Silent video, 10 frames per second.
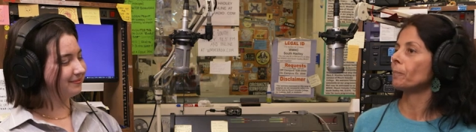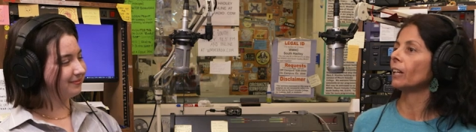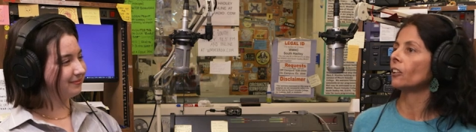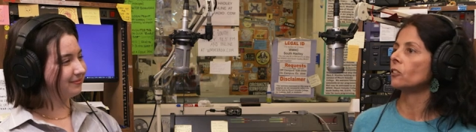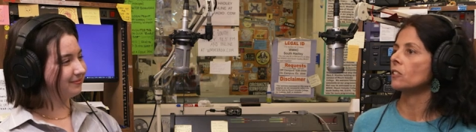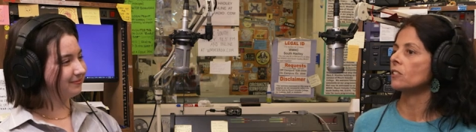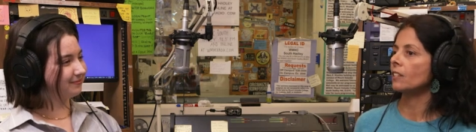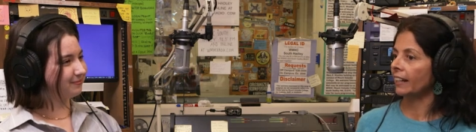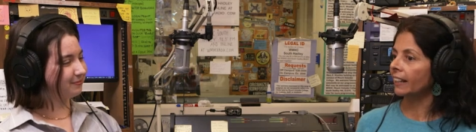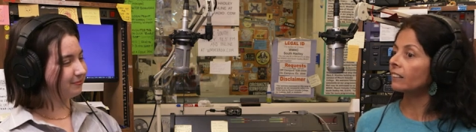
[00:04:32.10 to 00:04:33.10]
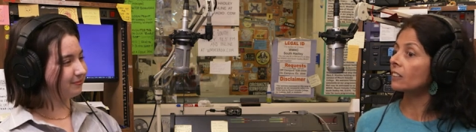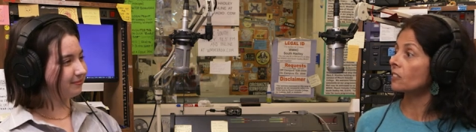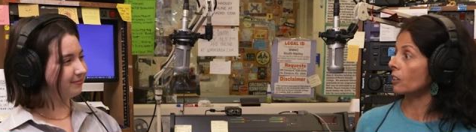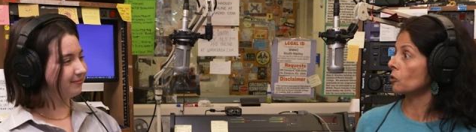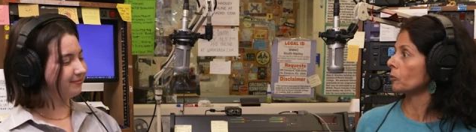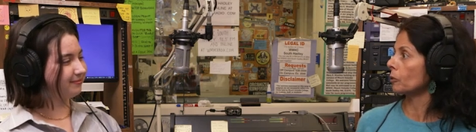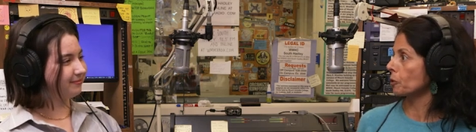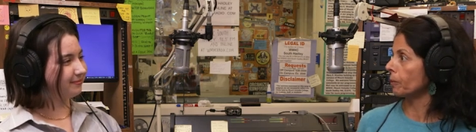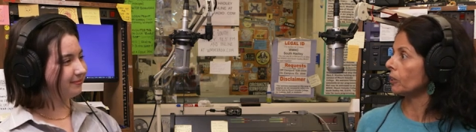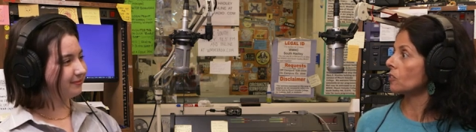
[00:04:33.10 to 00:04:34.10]
Speaker 1: because studying the sexual
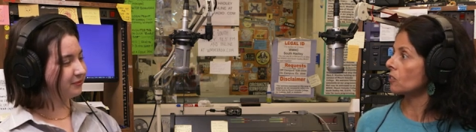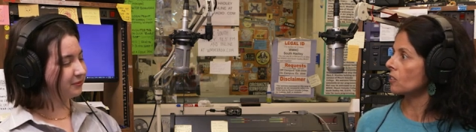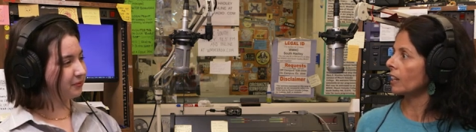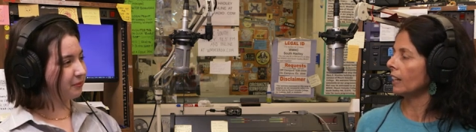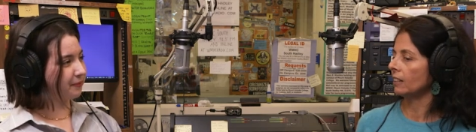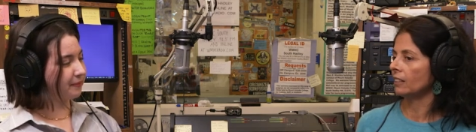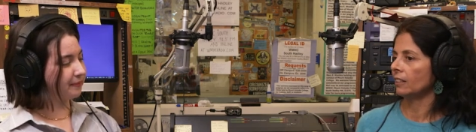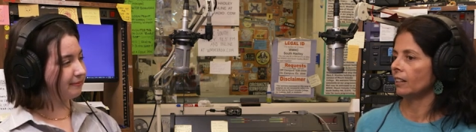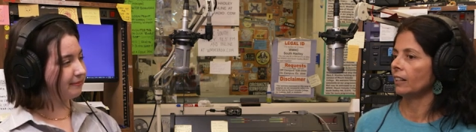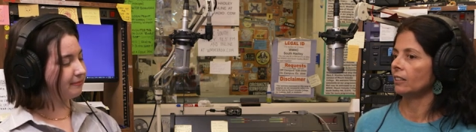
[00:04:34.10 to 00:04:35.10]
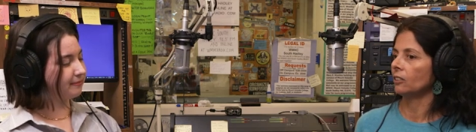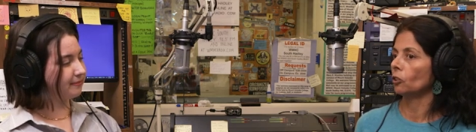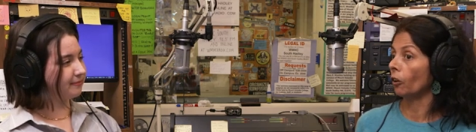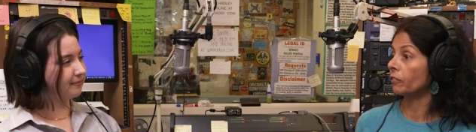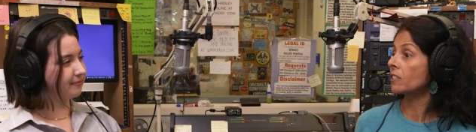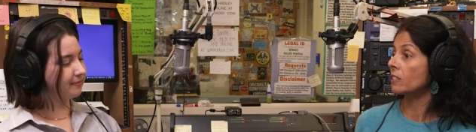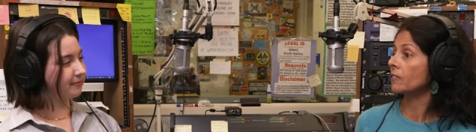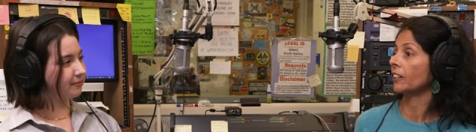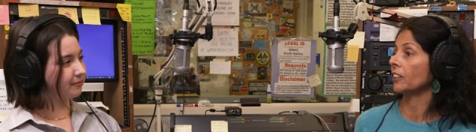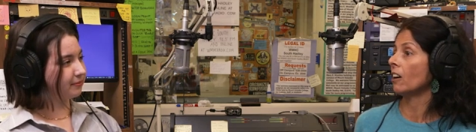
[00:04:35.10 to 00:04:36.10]
response in, in dolphins is
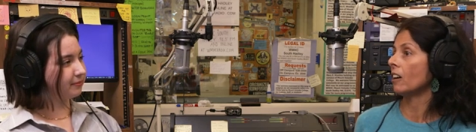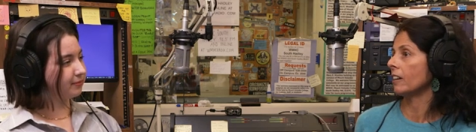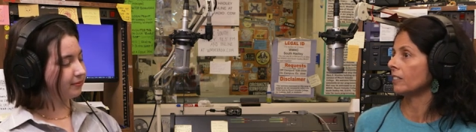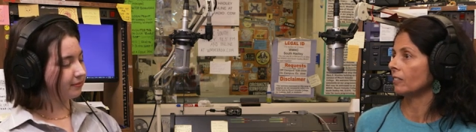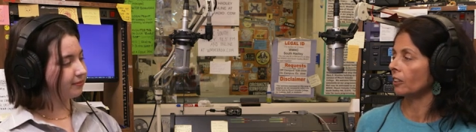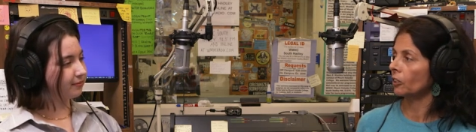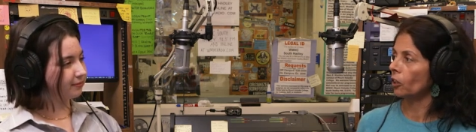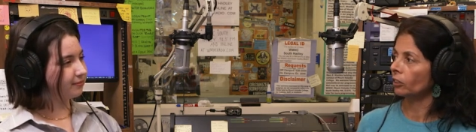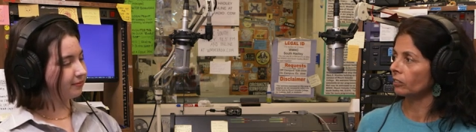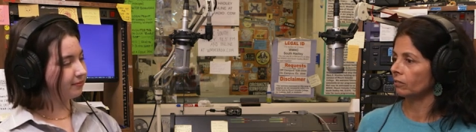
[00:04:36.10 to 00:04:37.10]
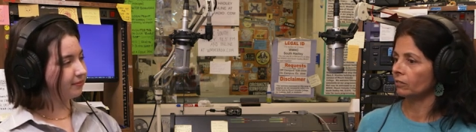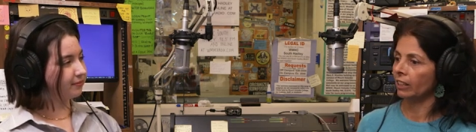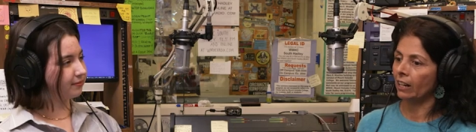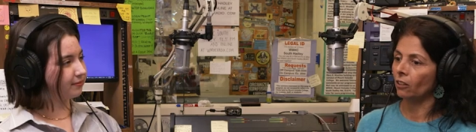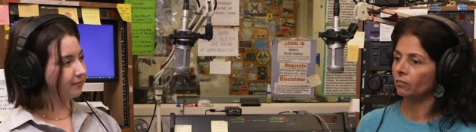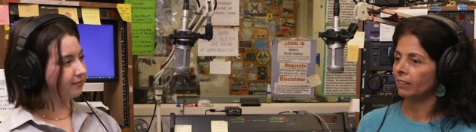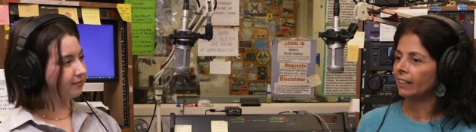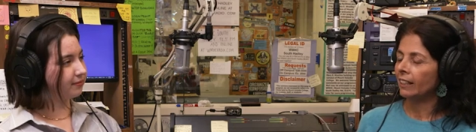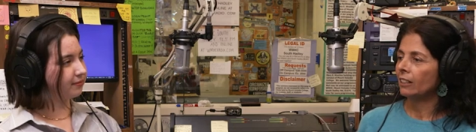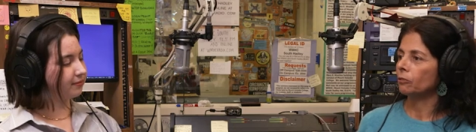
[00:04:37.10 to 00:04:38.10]
very hard. They're not, you know,
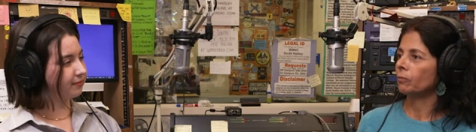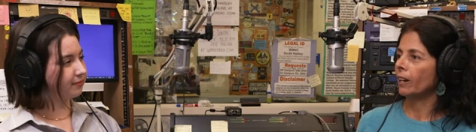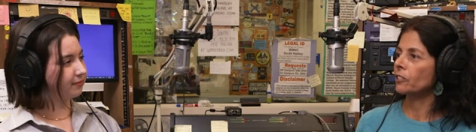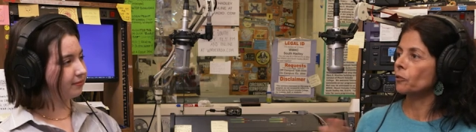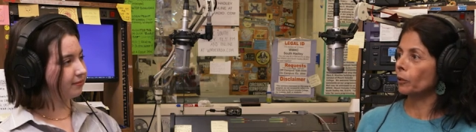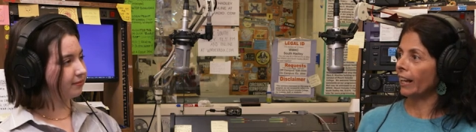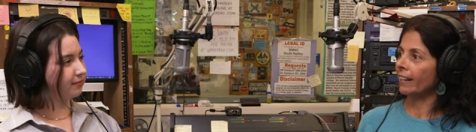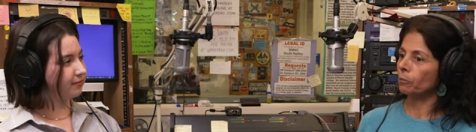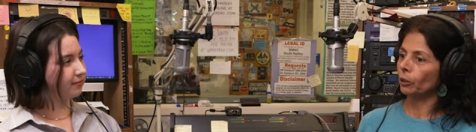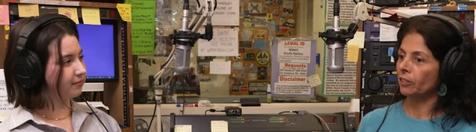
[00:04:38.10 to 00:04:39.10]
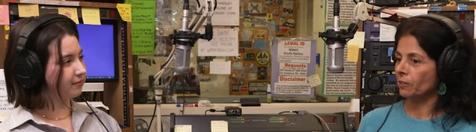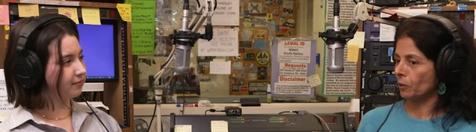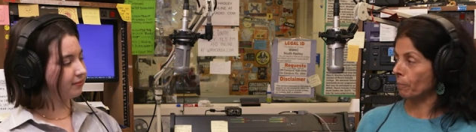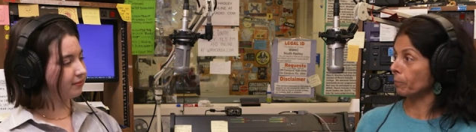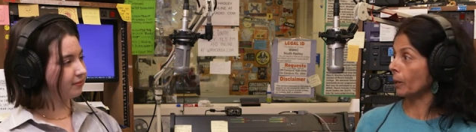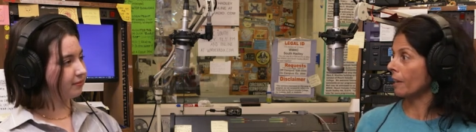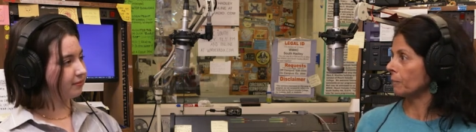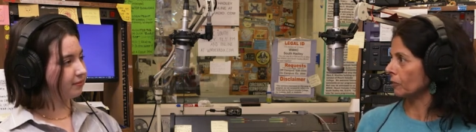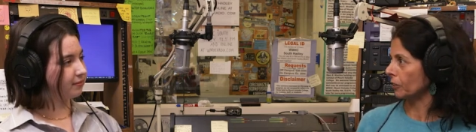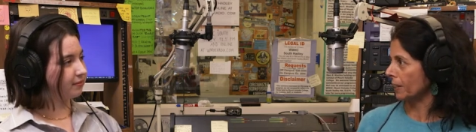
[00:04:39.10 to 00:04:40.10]
as relatable as a
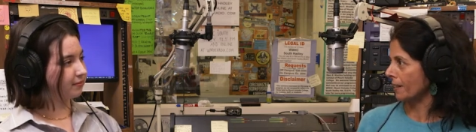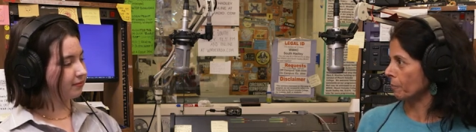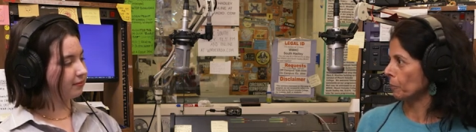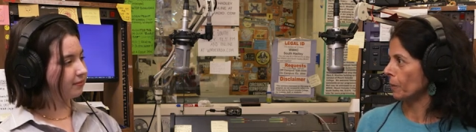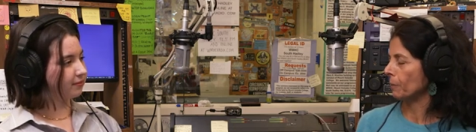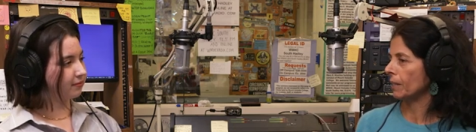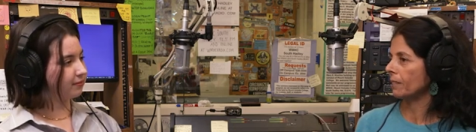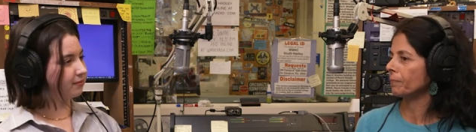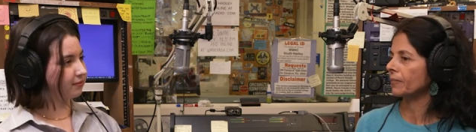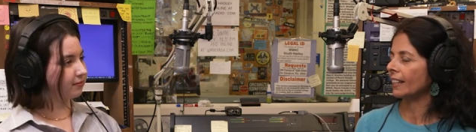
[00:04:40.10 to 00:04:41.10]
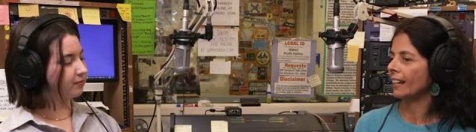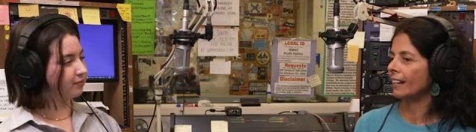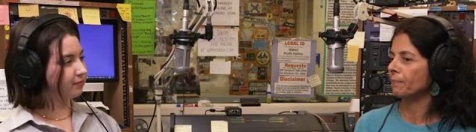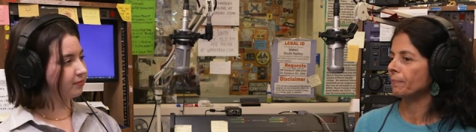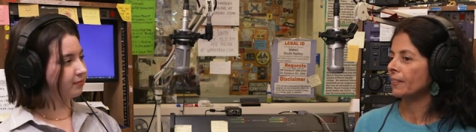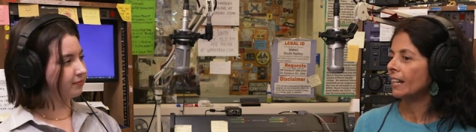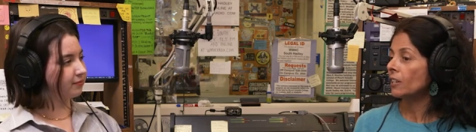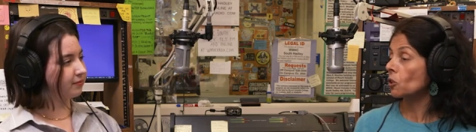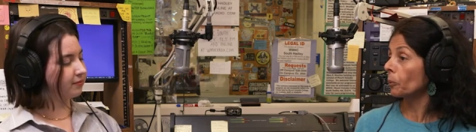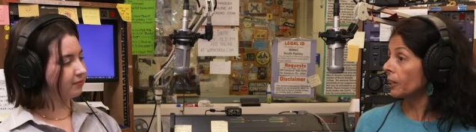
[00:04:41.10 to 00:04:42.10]
primate, for example, might be. Um,
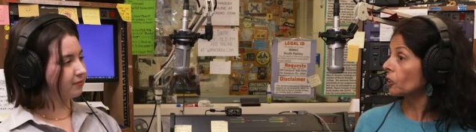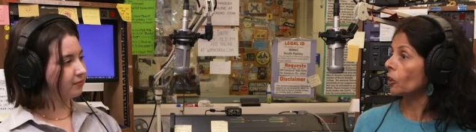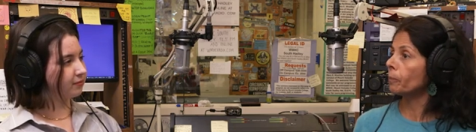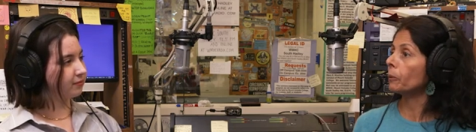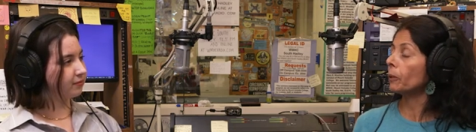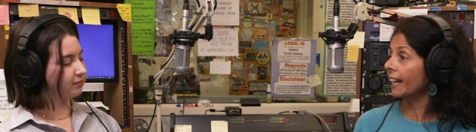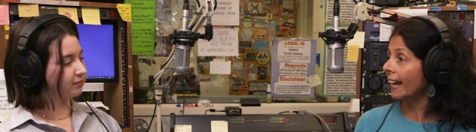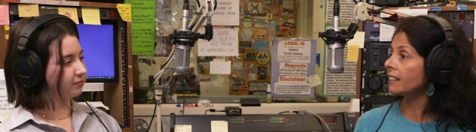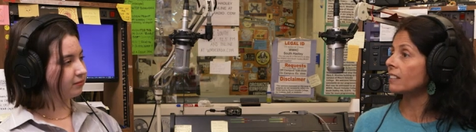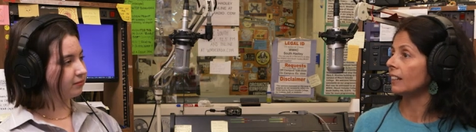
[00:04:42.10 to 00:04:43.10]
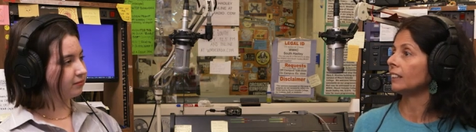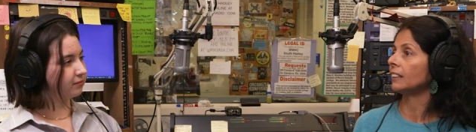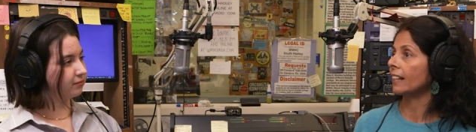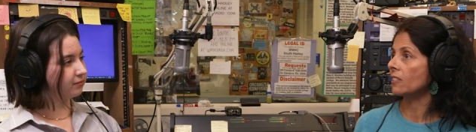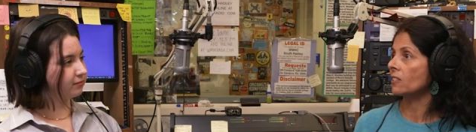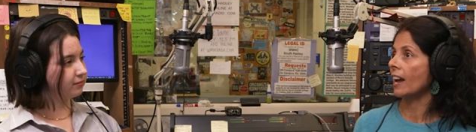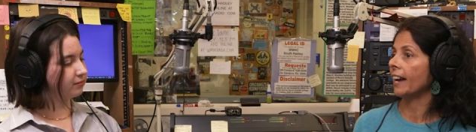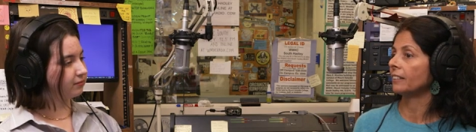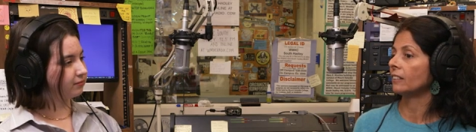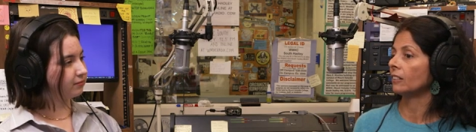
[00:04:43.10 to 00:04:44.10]
so we don't know. But we can tell is
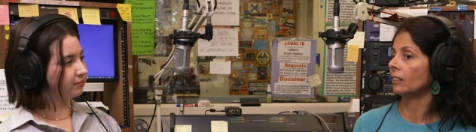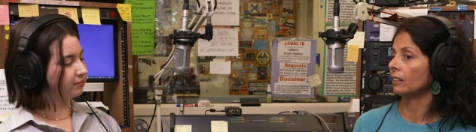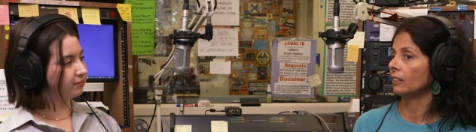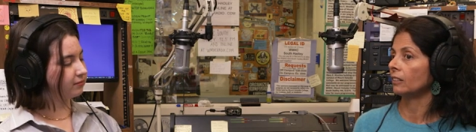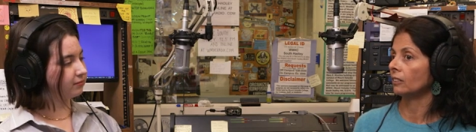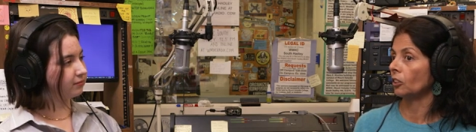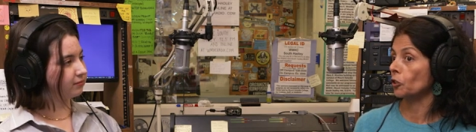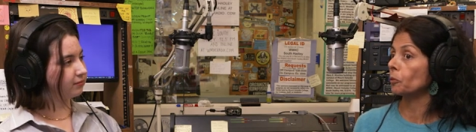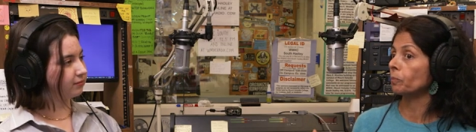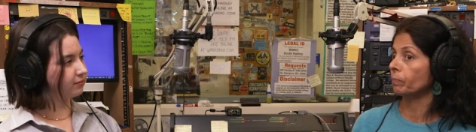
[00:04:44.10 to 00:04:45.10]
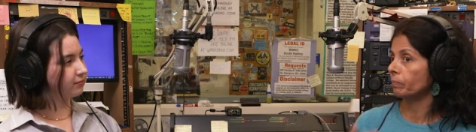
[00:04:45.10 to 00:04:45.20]
that the, there's